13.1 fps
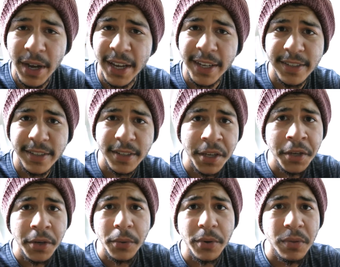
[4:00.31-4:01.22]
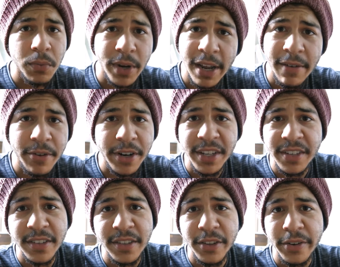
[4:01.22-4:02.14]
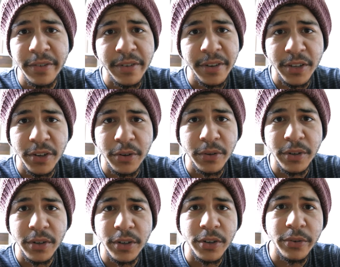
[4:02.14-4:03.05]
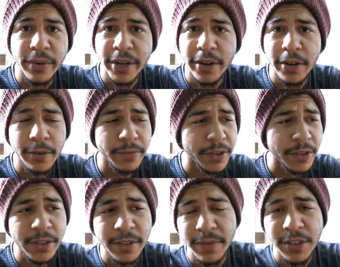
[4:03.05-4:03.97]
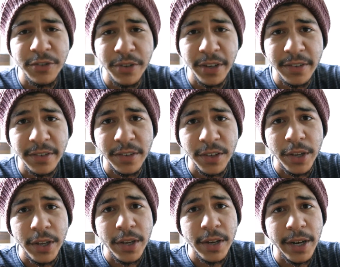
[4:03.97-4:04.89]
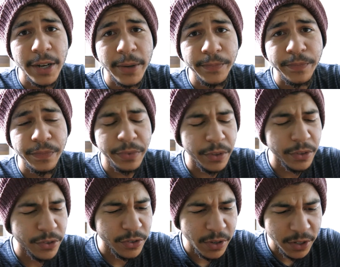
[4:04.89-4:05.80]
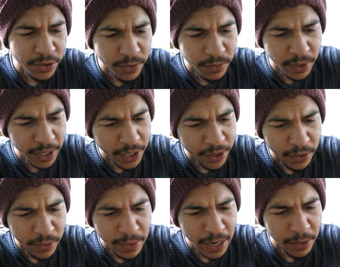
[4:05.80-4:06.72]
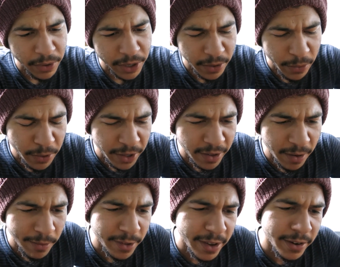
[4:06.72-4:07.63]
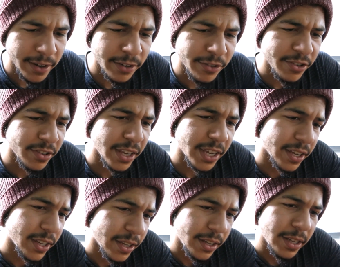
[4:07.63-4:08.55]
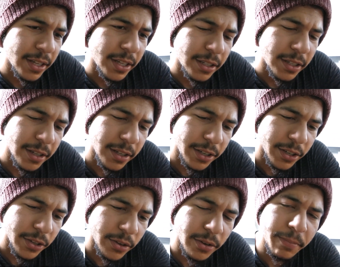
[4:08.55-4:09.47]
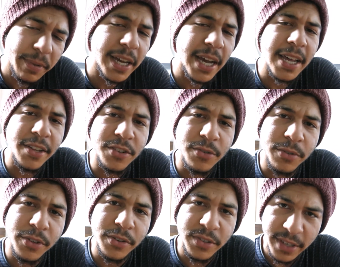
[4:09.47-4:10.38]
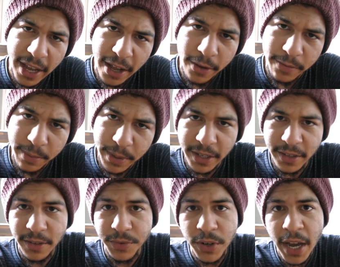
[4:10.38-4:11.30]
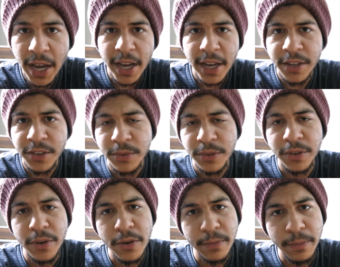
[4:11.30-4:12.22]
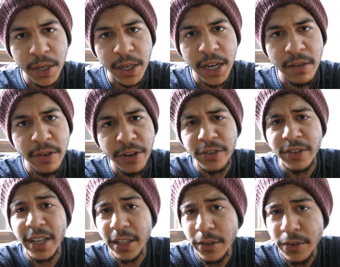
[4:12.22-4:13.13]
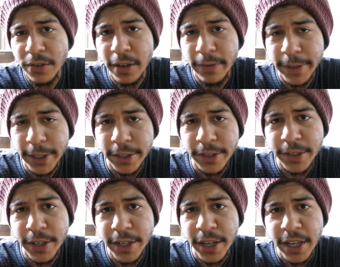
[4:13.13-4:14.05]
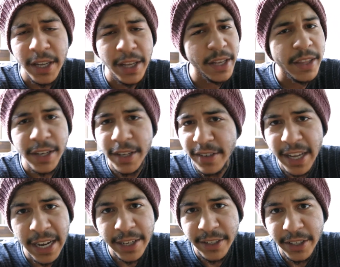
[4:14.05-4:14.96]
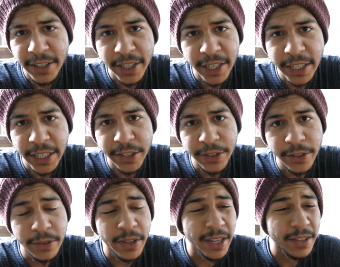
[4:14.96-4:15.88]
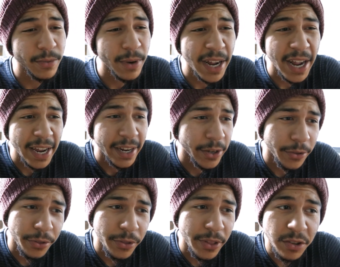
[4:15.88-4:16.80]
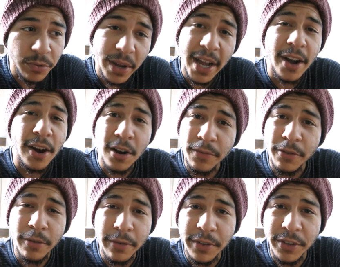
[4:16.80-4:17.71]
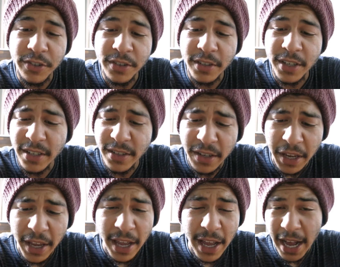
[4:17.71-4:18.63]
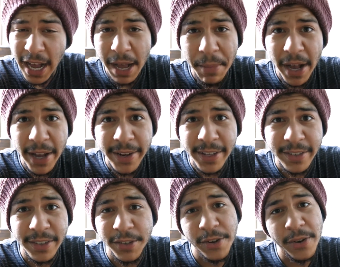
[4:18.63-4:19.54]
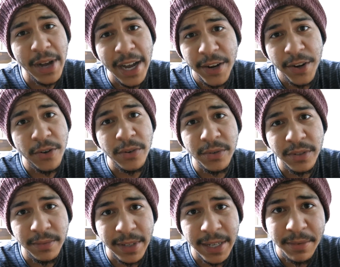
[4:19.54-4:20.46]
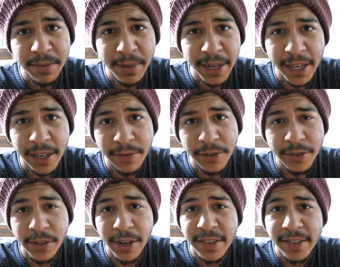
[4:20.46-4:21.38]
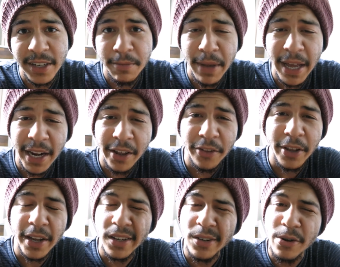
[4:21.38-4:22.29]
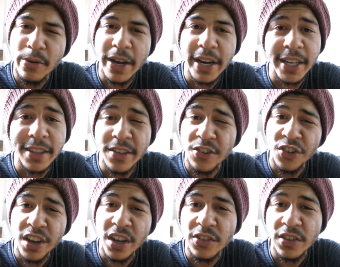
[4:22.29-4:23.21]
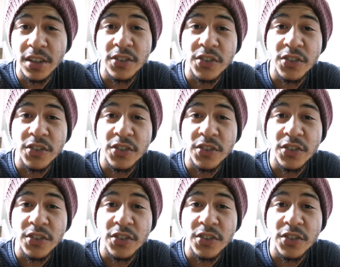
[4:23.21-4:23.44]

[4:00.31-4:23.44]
heights with whatever it is in their, career or field of interest. So I just really, I want to double down on just look, be honest with yourself, because if you're not honest with your own book cover and you're telling yourself it looks good, then it's not going to look good. That's why I offer revisions, because I'm honest. I know sometimes my covers, I send them back and they're like, oh, I'd like this changed,